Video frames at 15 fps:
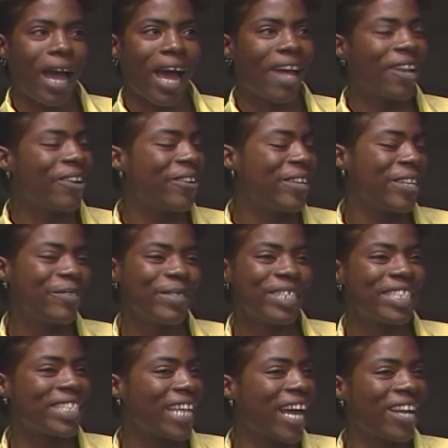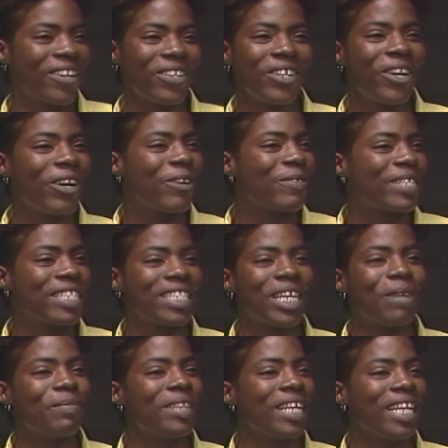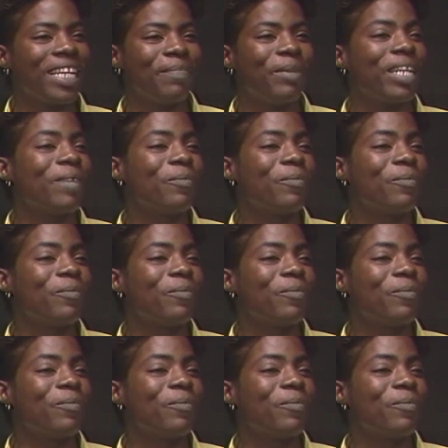I don't know. It was something, but